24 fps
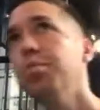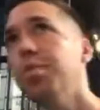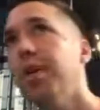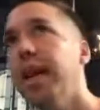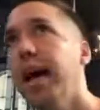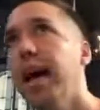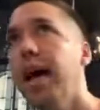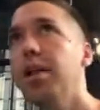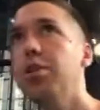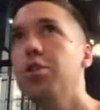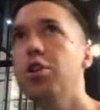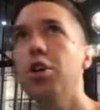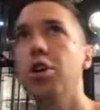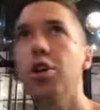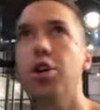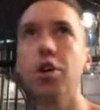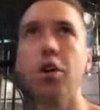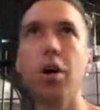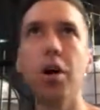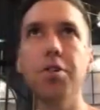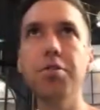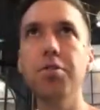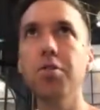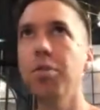but edgy
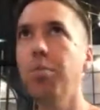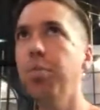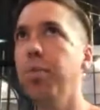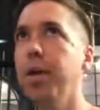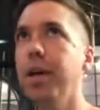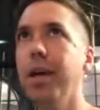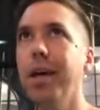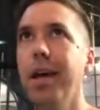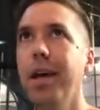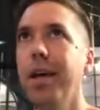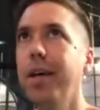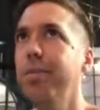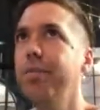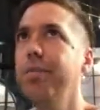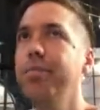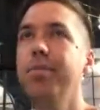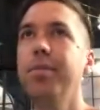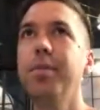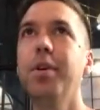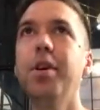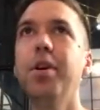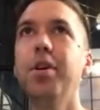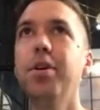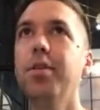could also be,
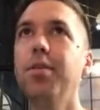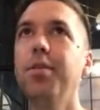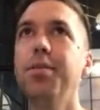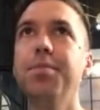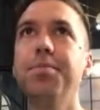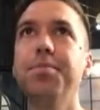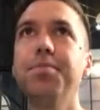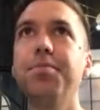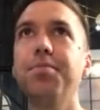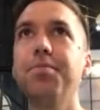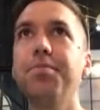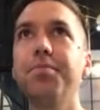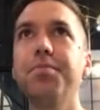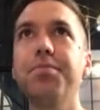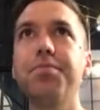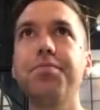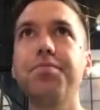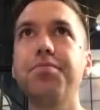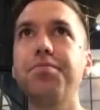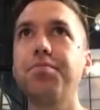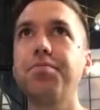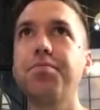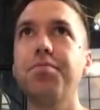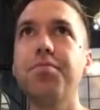
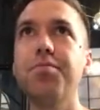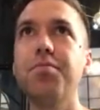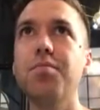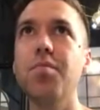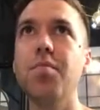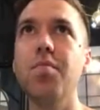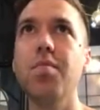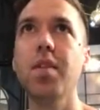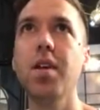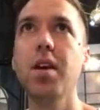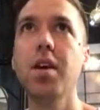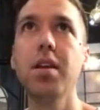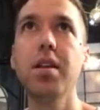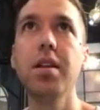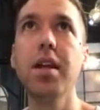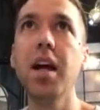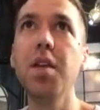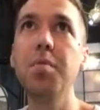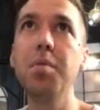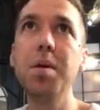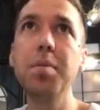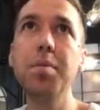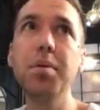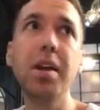a
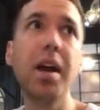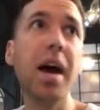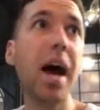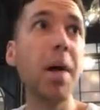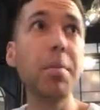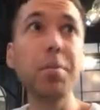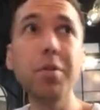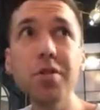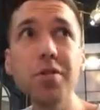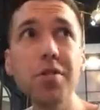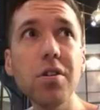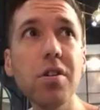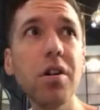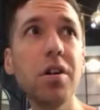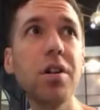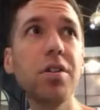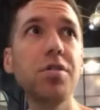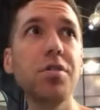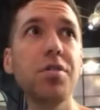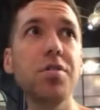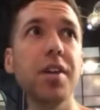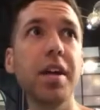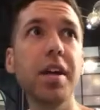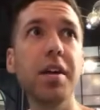lot of people in
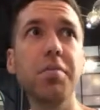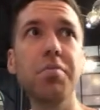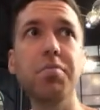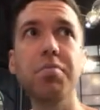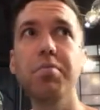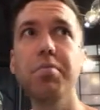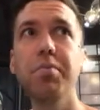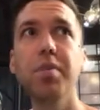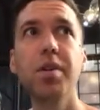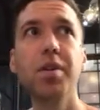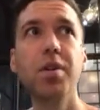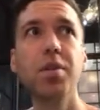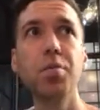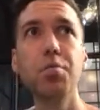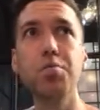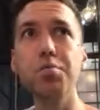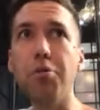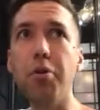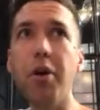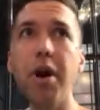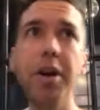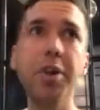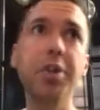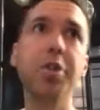Apgujeong, just like
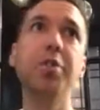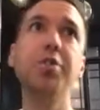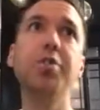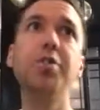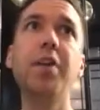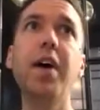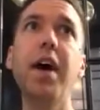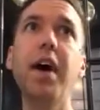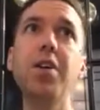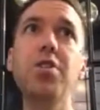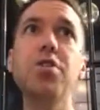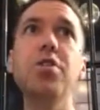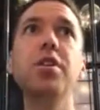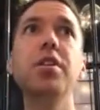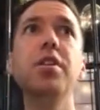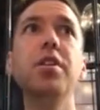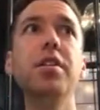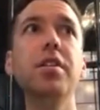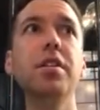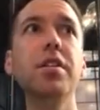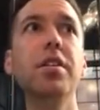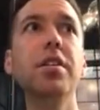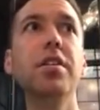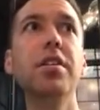brand new
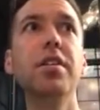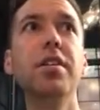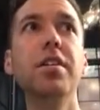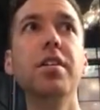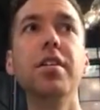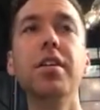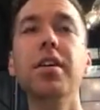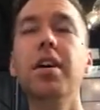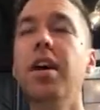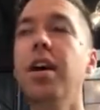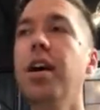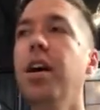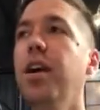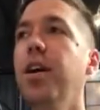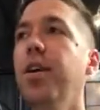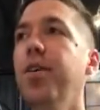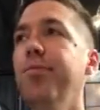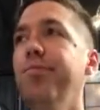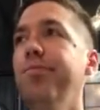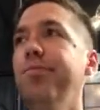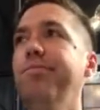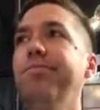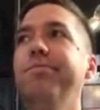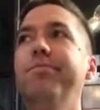fashion.
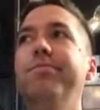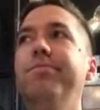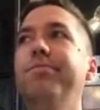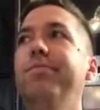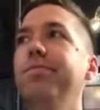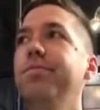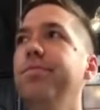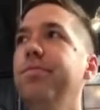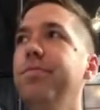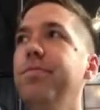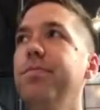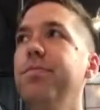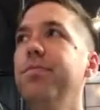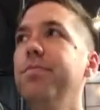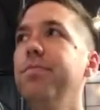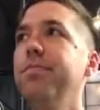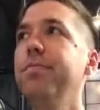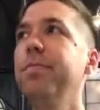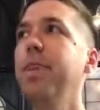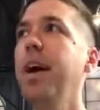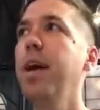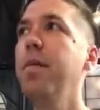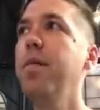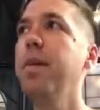
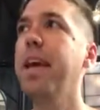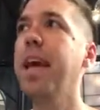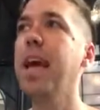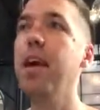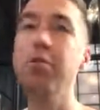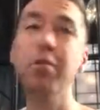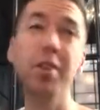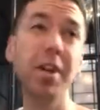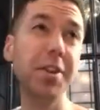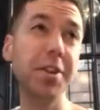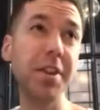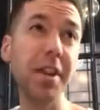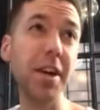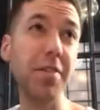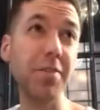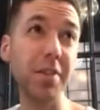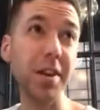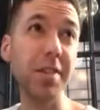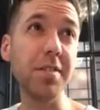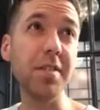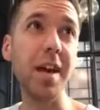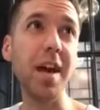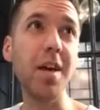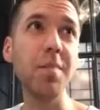I can't really think of
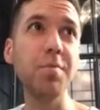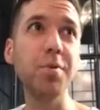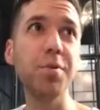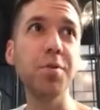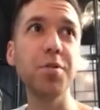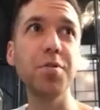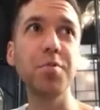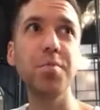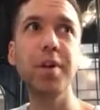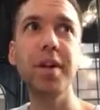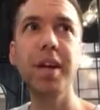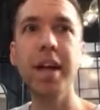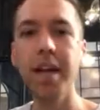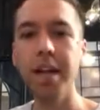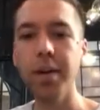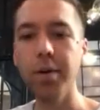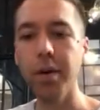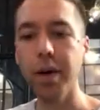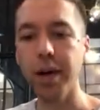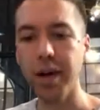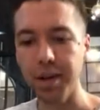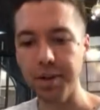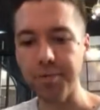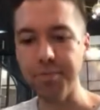examples, but
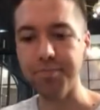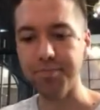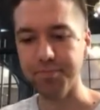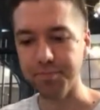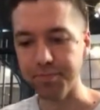anyway.